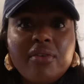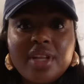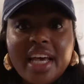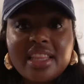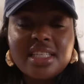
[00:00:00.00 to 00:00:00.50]

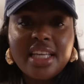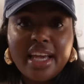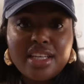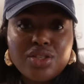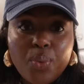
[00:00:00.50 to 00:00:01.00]
for like the
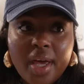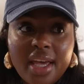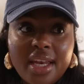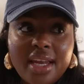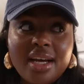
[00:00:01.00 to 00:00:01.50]
days
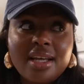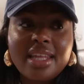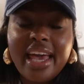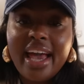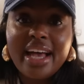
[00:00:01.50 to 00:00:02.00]
when
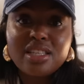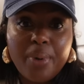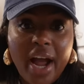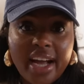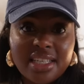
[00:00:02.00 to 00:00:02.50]
Leah has
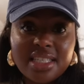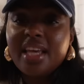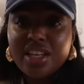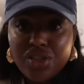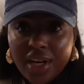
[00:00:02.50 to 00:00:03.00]

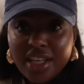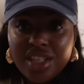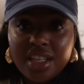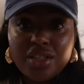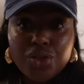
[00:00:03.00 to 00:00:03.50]
practice. Yesterday
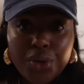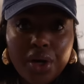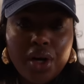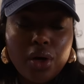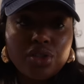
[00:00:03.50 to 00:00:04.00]
she didn't
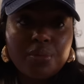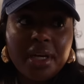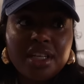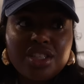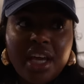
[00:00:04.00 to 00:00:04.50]
junior coach,
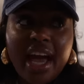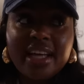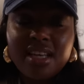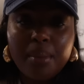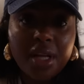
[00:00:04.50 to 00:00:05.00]
but she
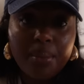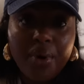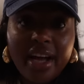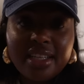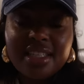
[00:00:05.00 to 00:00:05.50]
had tumbling
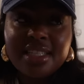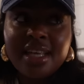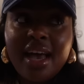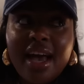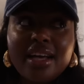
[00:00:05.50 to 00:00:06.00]
practice,
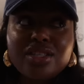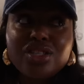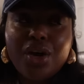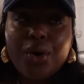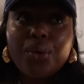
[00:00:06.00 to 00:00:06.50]
and
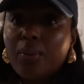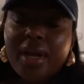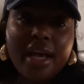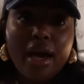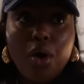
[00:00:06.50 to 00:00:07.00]
so
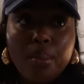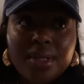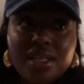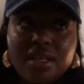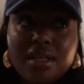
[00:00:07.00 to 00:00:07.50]
we didn't get home
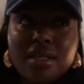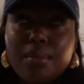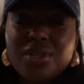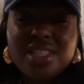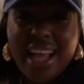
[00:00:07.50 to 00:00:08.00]
until
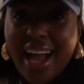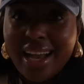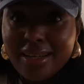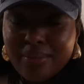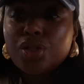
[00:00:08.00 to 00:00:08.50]
almost
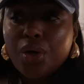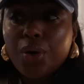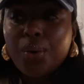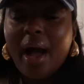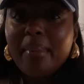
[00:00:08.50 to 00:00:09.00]
9.
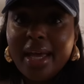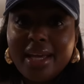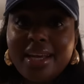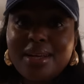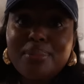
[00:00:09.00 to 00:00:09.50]
So I
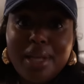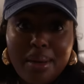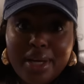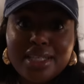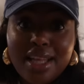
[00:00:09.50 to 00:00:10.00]
made
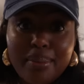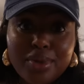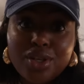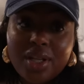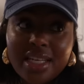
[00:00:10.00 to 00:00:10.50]
plant-based
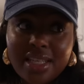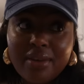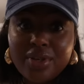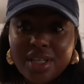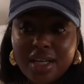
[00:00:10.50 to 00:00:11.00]
sloppy joe last
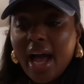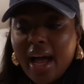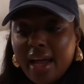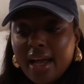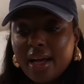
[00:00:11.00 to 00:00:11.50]
night for dinner.
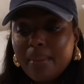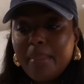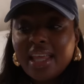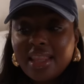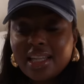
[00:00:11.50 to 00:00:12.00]
I
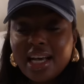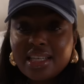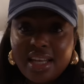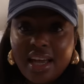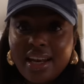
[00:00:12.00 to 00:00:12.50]
made that
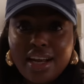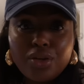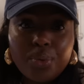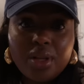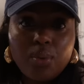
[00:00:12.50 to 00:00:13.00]
last night and I
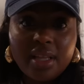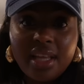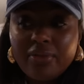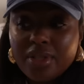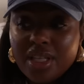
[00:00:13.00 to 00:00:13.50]
don't really want
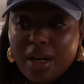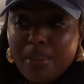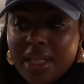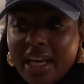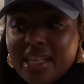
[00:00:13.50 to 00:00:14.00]
that for dinner,
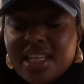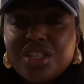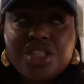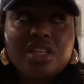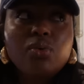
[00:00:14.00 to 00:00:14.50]
but Leah
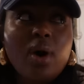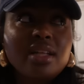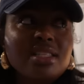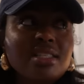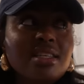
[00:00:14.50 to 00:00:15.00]
says she
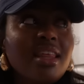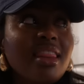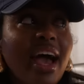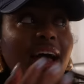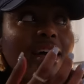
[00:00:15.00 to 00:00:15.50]
wants
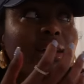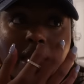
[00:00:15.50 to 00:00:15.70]
that